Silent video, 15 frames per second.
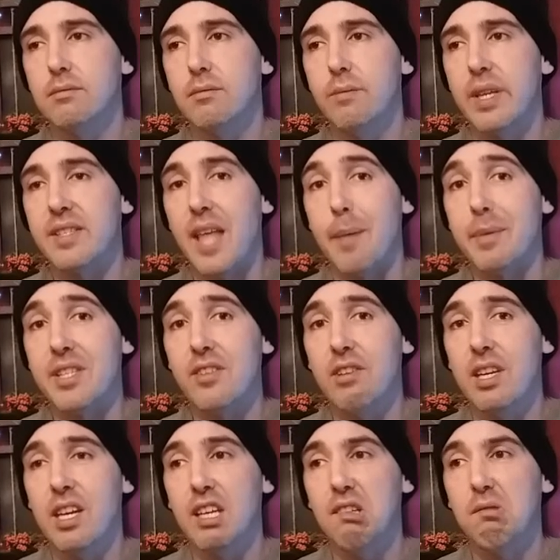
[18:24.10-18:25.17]
is that
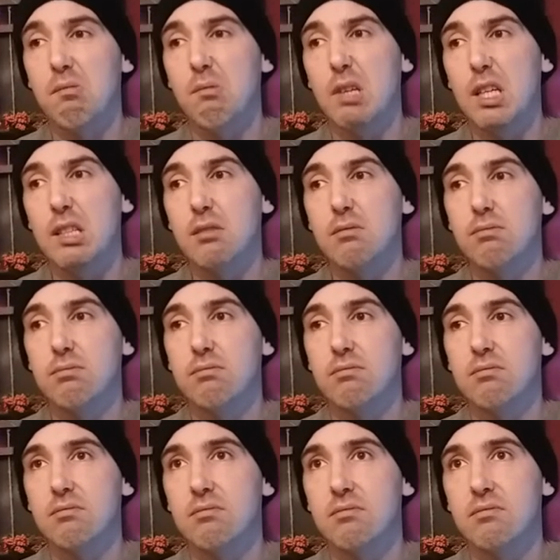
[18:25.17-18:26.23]
misleading? Well,
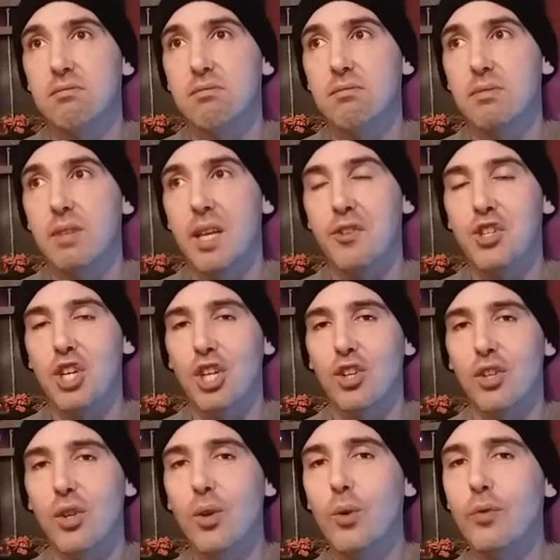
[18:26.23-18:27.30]
if she
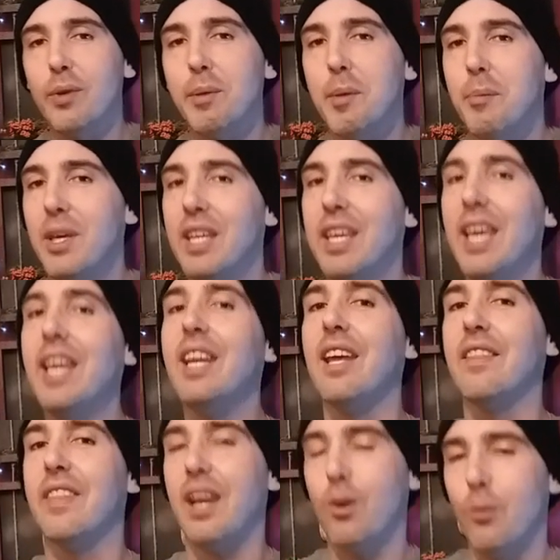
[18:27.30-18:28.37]
knew from the
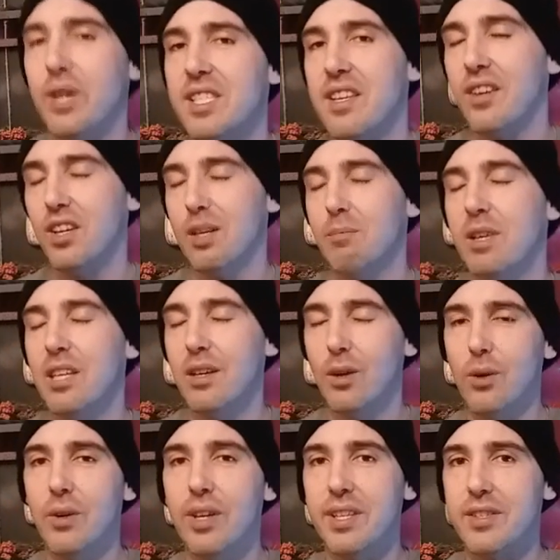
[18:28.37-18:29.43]
beginning that it wasn't going to be a
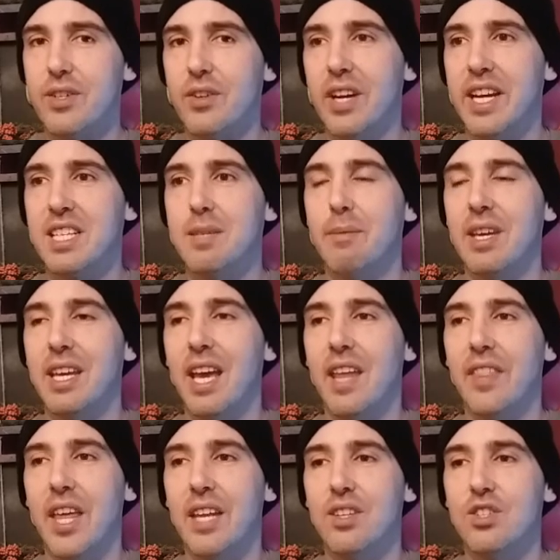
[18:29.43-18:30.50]
whole hysterectomy and
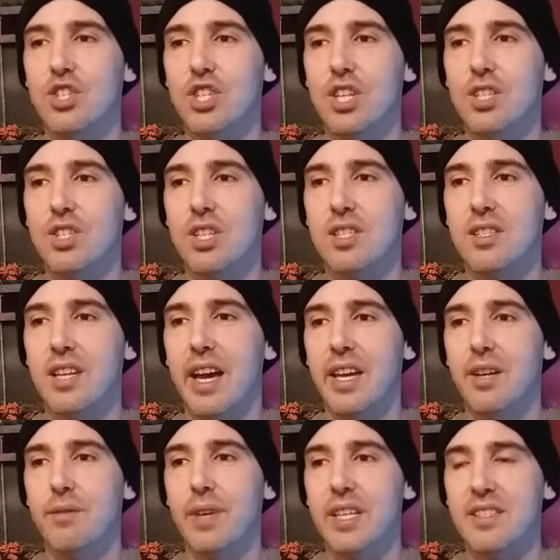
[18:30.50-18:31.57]
then she just kind
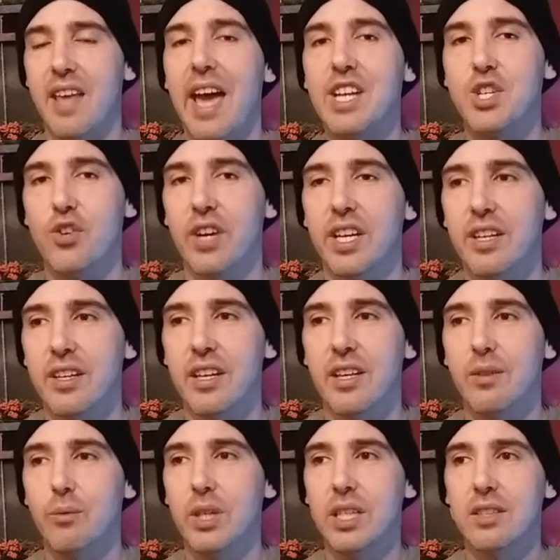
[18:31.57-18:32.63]
of exaggerated
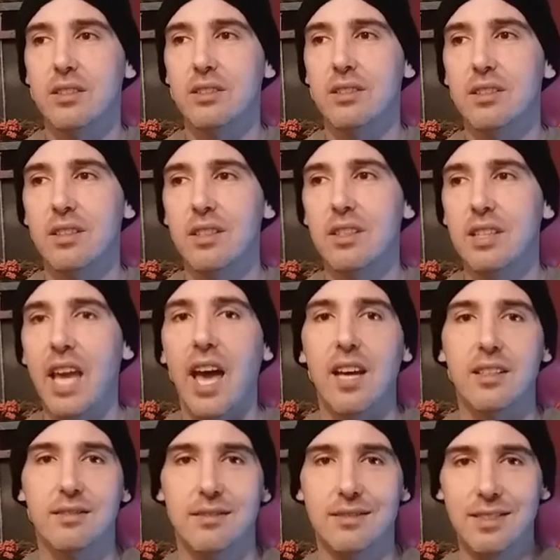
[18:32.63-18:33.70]
it, well, yeah,
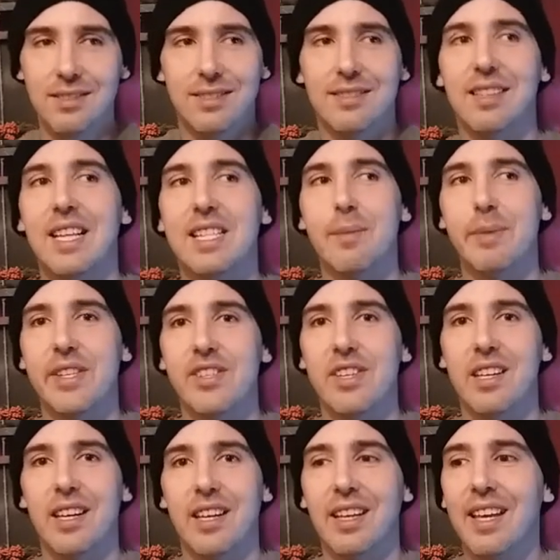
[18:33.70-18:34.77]
that's
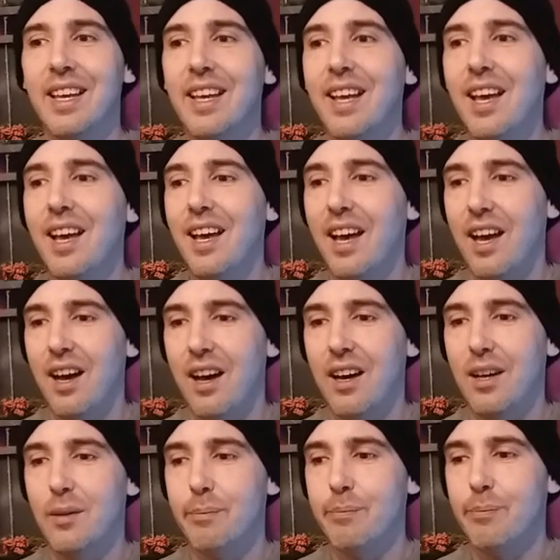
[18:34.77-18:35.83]
misleading.
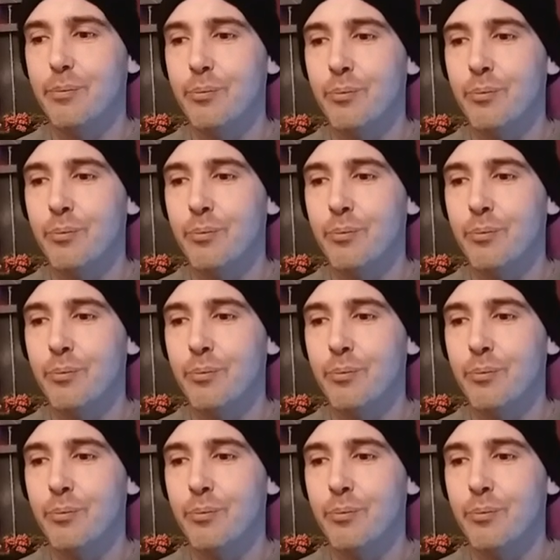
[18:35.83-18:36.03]
Um,